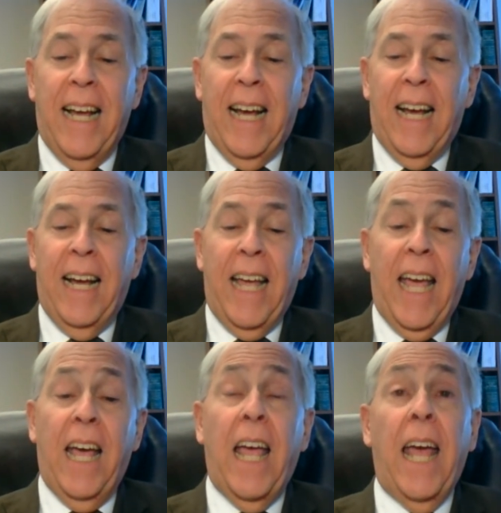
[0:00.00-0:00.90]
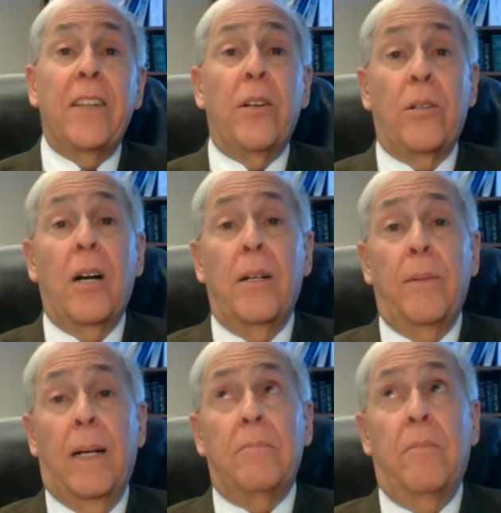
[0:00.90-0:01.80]
and there are
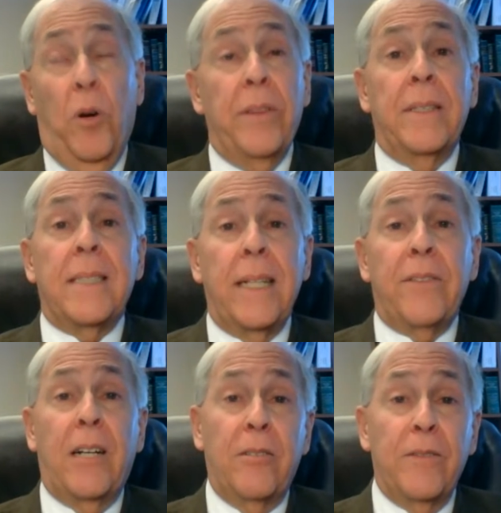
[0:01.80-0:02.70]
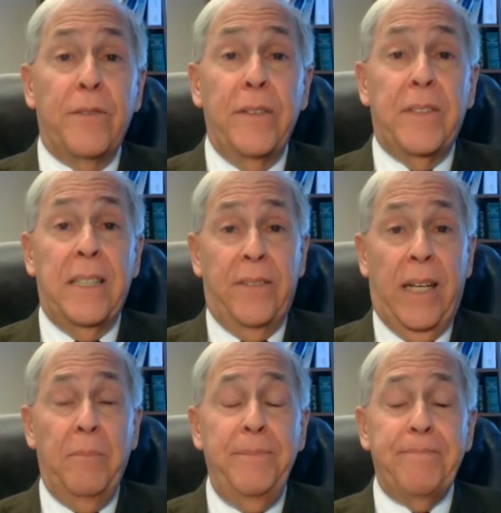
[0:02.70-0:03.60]
more than 750 of
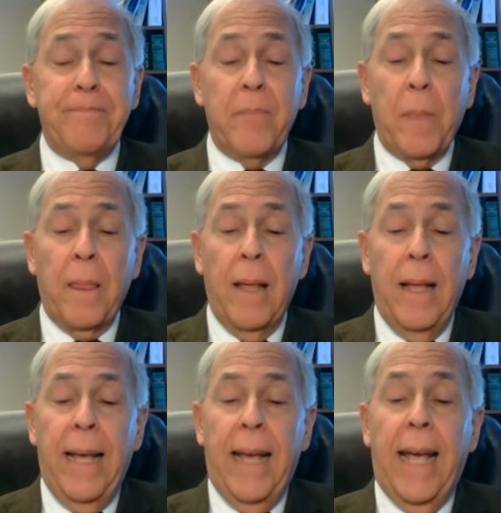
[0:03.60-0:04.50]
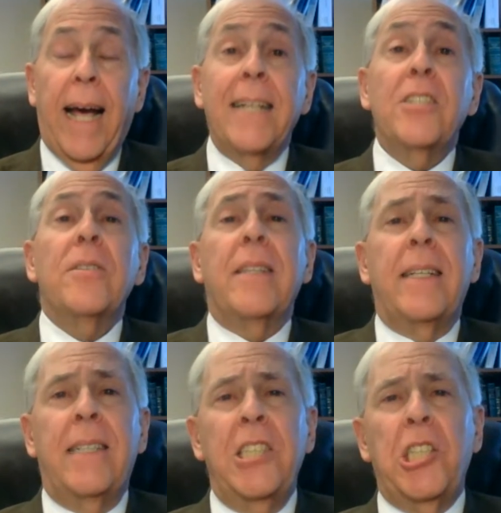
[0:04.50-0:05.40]
them. I took the
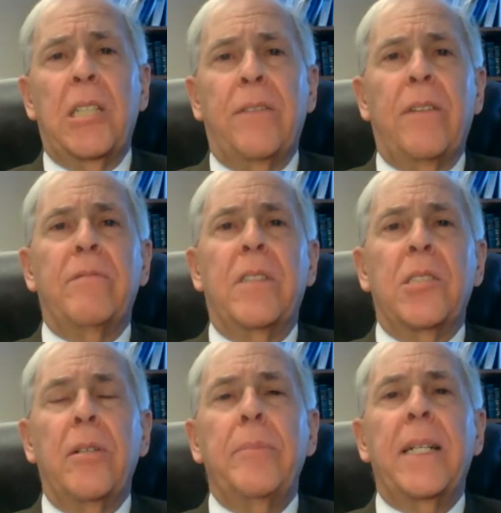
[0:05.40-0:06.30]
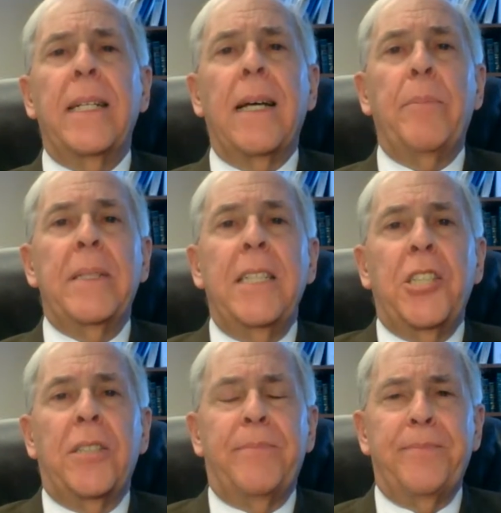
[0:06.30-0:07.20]
initiative of distributing a
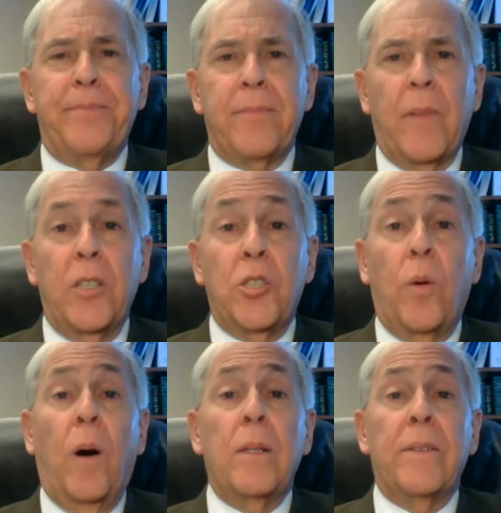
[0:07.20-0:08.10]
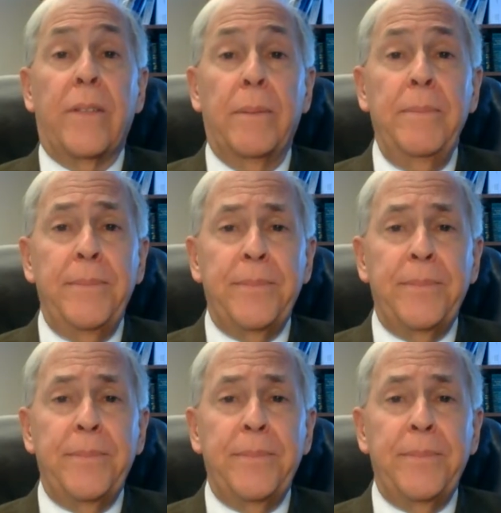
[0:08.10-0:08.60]
petition to all of them